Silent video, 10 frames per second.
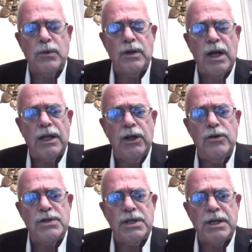We're not going to
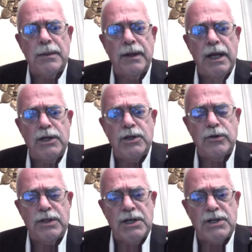use the
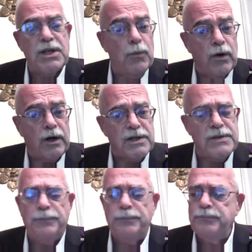WHO test that works.